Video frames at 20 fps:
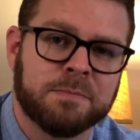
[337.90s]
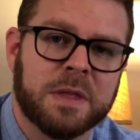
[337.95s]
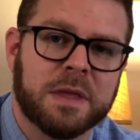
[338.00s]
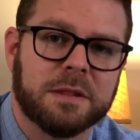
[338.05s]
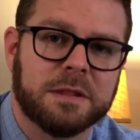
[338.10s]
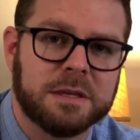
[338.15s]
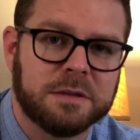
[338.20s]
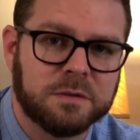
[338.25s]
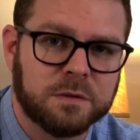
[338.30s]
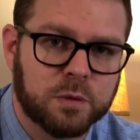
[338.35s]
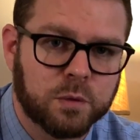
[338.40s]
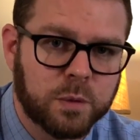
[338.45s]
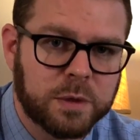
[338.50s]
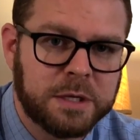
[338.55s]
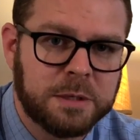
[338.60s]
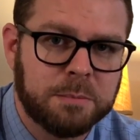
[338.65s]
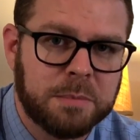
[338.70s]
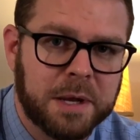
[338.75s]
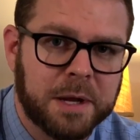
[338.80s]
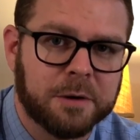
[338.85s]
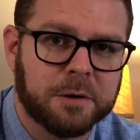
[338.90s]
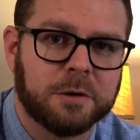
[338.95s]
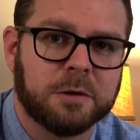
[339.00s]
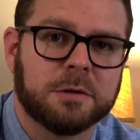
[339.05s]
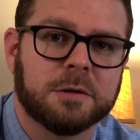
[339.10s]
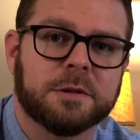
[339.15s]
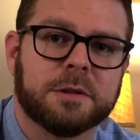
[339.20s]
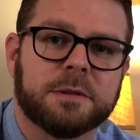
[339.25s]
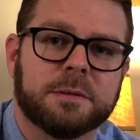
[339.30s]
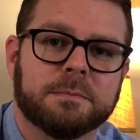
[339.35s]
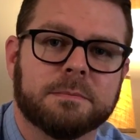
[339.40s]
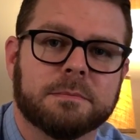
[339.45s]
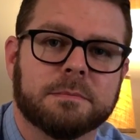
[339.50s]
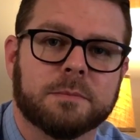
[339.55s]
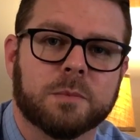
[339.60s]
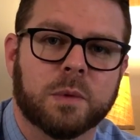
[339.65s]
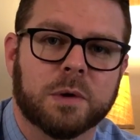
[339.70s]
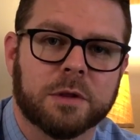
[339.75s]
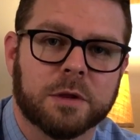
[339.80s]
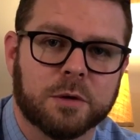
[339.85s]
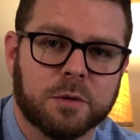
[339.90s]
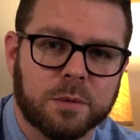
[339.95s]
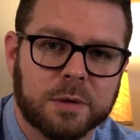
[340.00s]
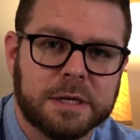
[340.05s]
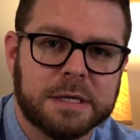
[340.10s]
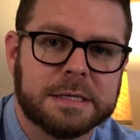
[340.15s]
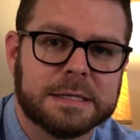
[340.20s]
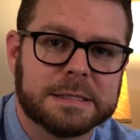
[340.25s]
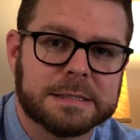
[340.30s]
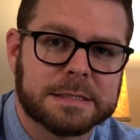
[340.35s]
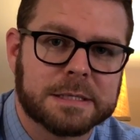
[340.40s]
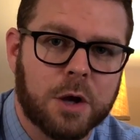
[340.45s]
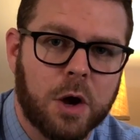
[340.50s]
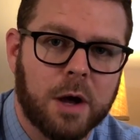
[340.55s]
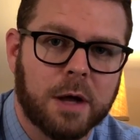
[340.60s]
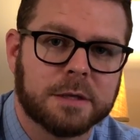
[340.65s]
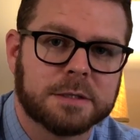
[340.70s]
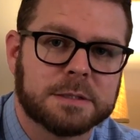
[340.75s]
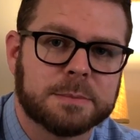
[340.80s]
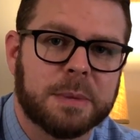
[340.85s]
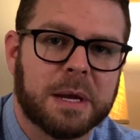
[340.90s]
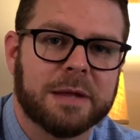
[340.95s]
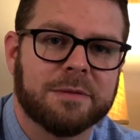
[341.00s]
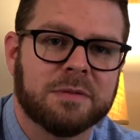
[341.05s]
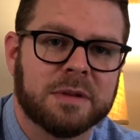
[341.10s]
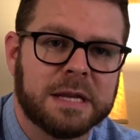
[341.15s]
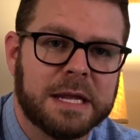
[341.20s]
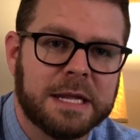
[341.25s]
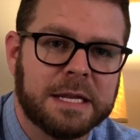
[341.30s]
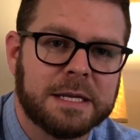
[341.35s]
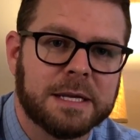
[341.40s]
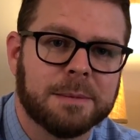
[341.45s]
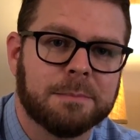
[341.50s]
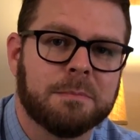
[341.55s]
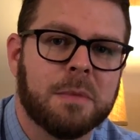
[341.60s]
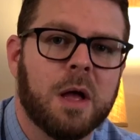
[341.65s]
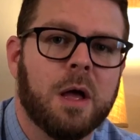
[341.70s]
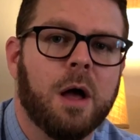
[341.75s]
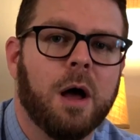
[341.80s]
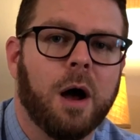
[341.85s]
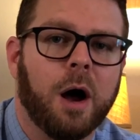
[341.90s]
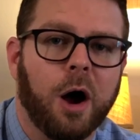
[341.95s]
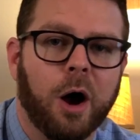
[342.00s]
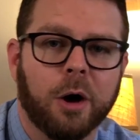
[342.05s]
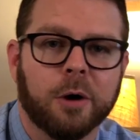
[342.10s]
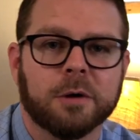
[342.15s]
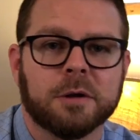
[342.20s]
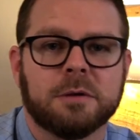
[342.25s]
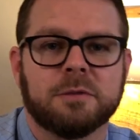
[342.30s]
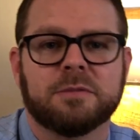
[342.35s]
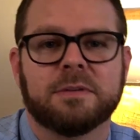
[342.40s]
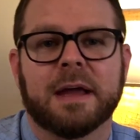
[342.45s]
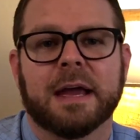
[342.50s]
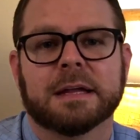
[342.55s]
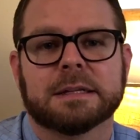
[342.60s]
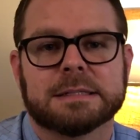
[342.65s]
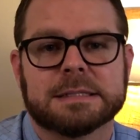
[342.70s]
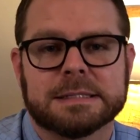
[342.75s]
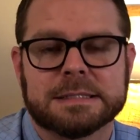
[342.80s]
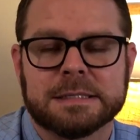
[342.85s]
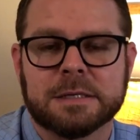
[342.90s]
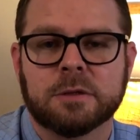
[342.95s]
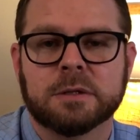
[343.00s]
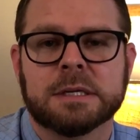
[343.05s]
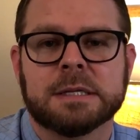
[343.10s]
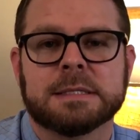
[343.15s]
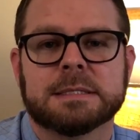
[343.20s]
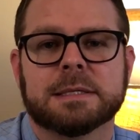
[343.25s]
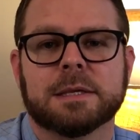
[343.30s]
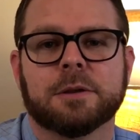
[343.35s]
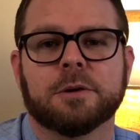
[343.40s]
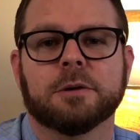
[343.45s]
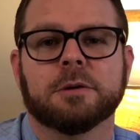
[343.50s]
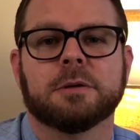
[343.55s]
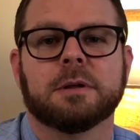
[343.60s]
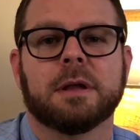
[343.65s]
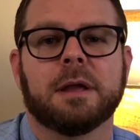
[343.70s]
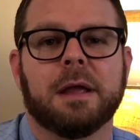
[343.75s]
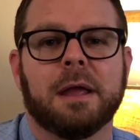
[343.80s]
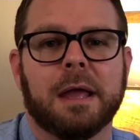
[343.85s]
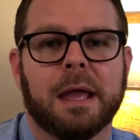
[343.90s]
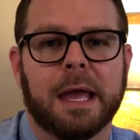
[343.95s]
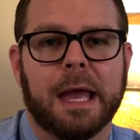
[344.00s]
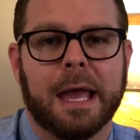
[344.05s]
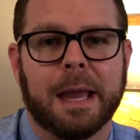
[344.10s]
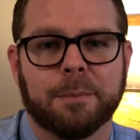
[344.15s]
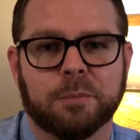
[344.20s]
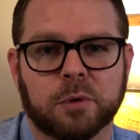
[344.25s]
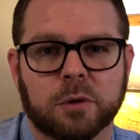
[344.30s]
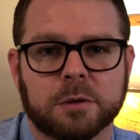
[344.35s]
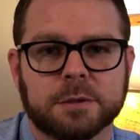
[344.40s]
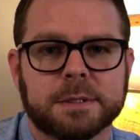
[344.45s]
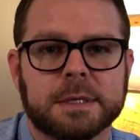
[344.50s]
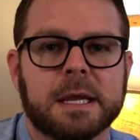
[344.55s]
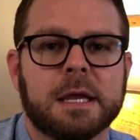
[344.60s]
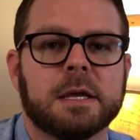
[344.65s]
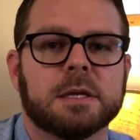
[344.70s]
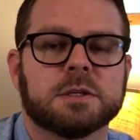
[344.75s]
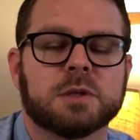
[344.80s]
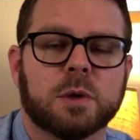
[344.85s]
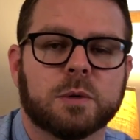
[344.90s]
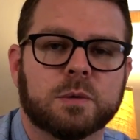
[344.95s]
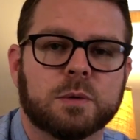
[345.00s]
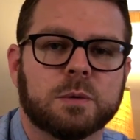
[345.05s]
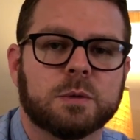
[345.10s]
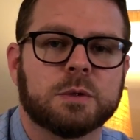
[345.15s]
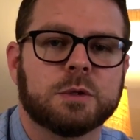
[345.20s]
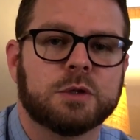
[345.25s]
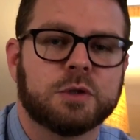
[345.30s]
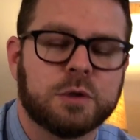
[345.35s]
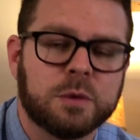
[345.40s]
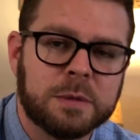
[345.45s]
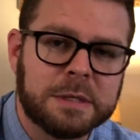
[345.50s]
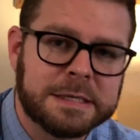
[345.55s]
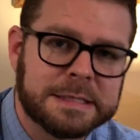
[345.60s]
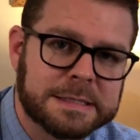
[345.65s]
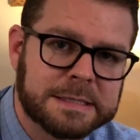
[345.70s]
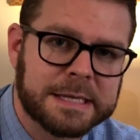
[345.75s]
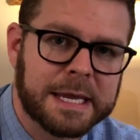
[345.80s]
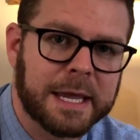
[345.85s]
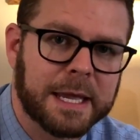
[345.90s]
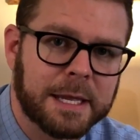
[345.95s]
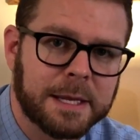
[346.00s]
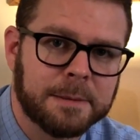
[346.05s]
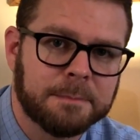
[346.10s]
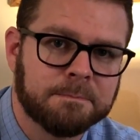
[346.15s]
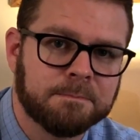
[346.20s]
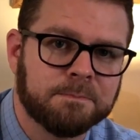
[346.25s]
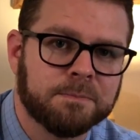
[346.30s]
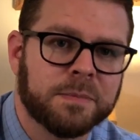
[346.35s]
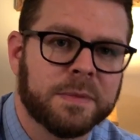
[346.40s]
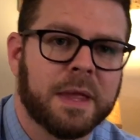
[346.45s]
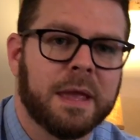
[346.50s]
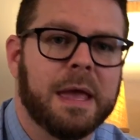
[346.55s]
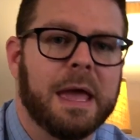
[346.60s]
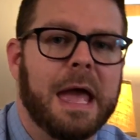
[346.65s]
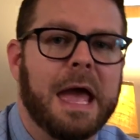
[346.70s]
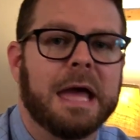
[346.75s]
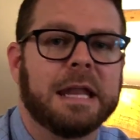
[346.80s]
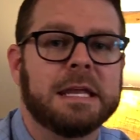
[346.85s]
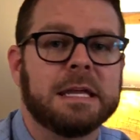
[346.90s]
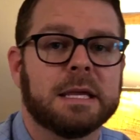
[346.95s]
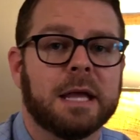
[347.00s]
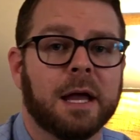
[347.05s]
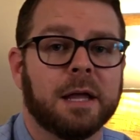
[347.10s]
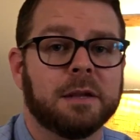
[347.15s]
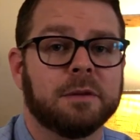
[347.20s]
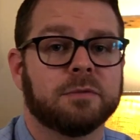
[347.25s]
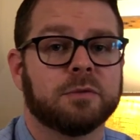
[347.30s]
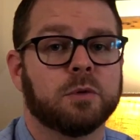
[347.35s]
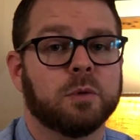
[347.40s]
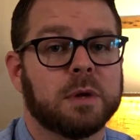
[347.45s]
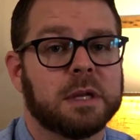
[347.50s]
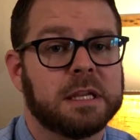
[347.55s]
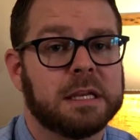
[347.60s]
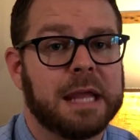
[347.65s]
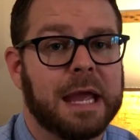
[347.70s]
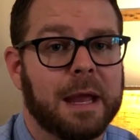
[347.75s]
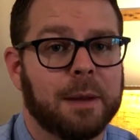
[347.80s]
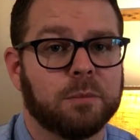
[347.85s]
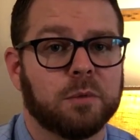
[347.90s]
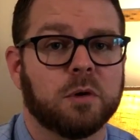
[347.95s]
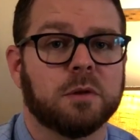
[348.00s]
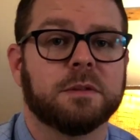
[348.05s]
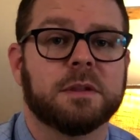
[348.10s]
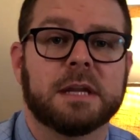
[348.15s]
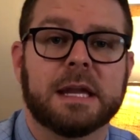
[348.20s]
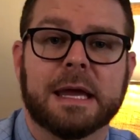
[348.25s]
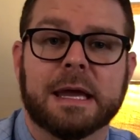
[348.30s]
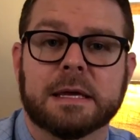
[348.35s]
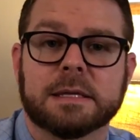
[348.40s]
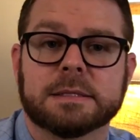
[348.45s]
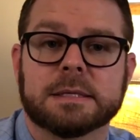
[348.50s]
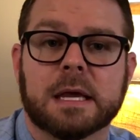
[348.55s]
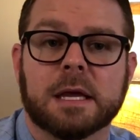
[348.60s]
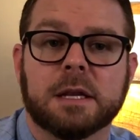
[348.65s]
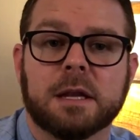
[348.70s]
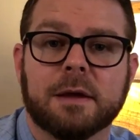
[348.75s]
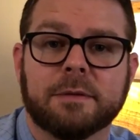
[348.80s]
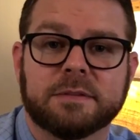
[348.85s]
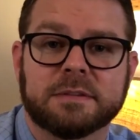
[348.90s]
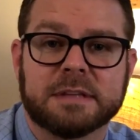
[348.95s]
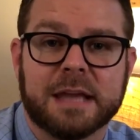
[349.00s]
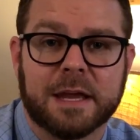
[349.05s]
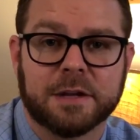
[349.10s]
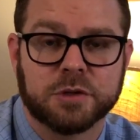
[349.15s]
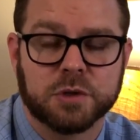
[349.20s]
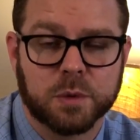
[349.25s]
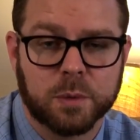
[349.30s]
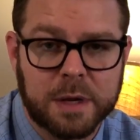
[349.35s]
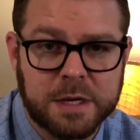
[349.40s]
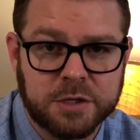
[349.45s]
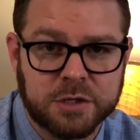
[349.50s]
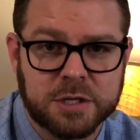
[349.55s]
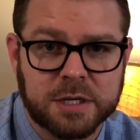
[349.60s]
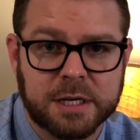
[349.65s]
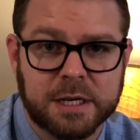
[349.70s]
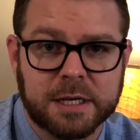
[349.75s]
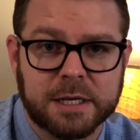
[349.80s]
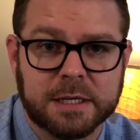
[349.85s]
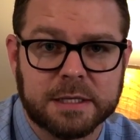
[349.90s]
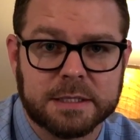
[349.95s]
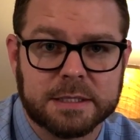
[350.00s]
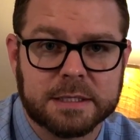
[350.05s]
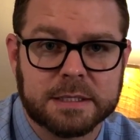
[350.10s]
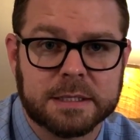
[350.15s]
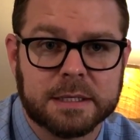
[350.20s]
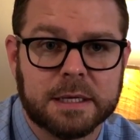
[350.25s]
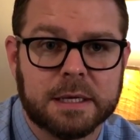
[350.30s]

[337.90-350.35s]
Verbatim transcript: these green beryl, where the green is caused by vanadium, are in fact still considered emerald. So to this day, any kind of green emerald that has enough saturation in it,